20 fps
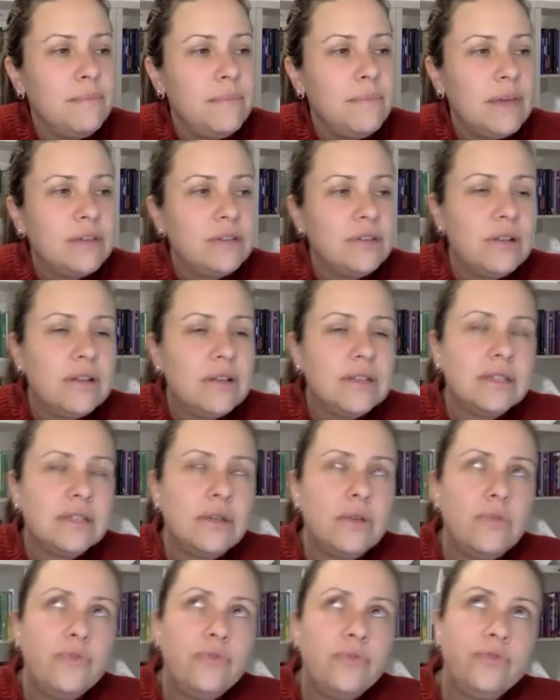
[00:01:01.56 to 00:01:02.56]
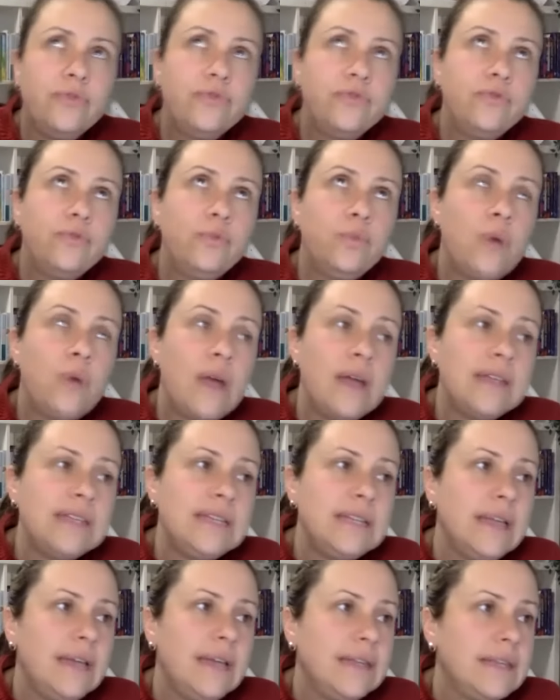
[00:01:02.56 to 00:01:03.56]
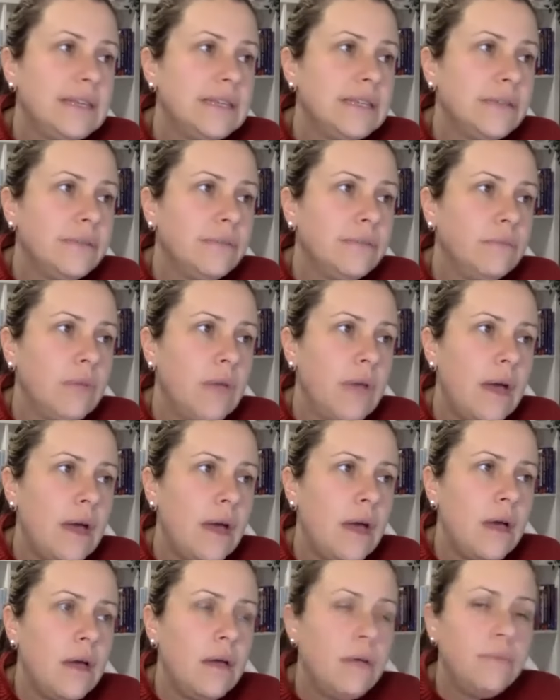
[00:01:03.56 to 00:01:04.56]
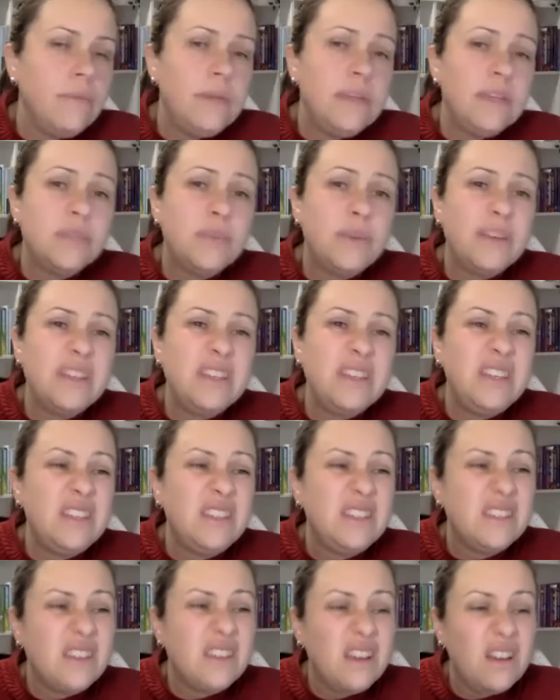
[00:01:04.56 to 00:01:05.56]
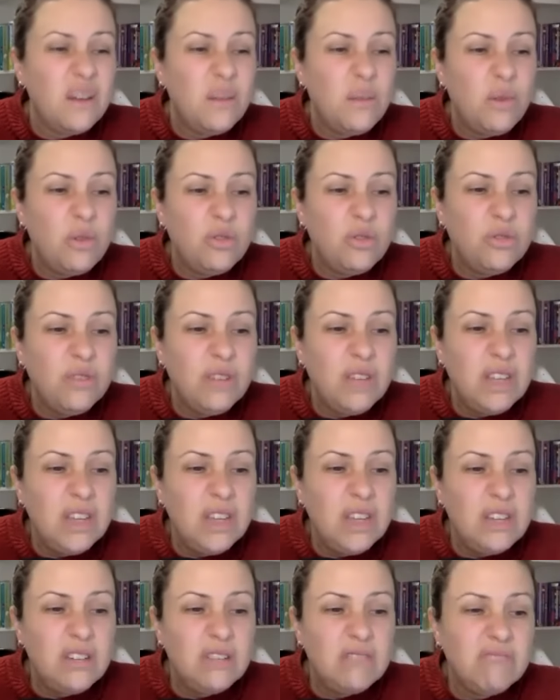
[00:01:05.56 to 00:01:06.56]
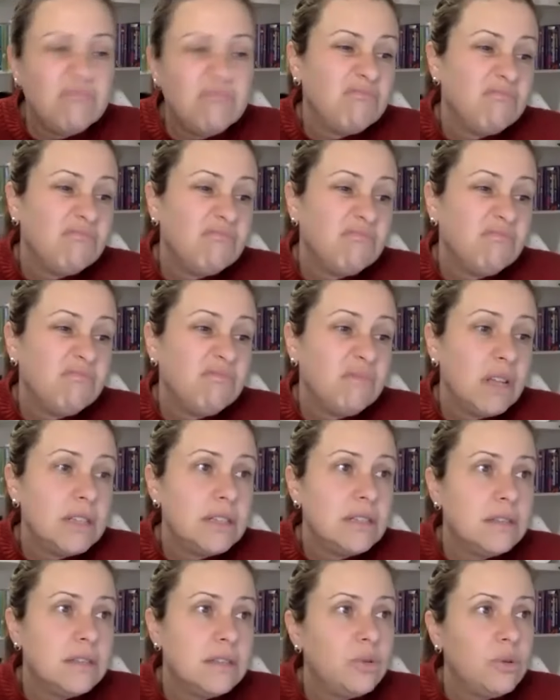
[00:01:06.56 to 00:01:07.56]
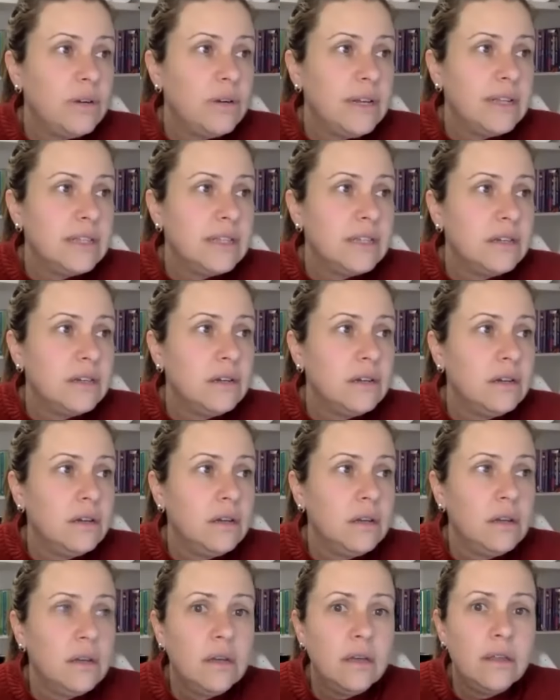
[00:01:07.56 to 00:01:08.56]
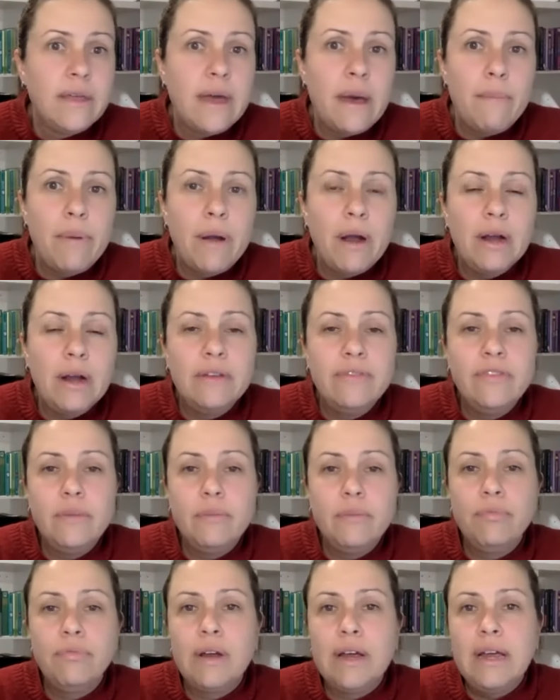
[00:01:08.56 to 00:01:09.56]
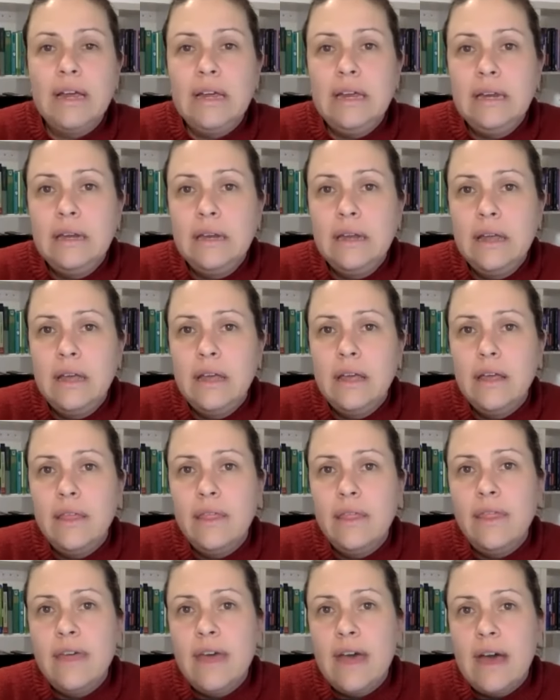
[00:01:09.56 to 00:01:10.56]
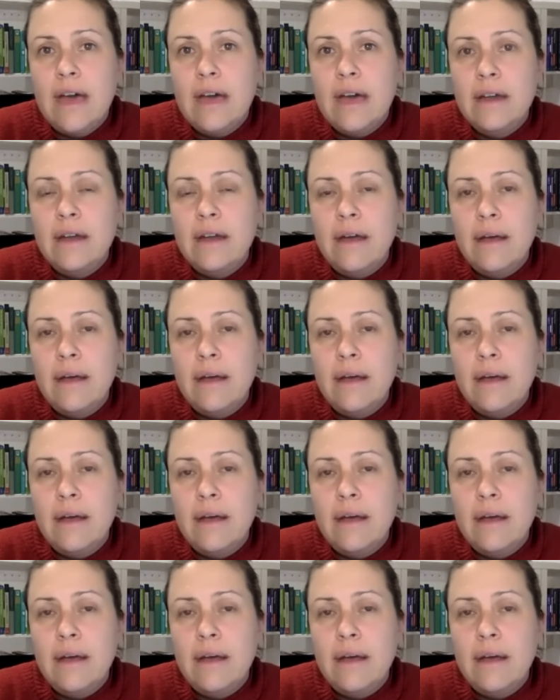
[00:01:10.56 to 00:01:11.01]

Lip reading: masterclass. So why is he like this? Because spicy kids suck at emotional regulation. That's the short answer. That part of the brain that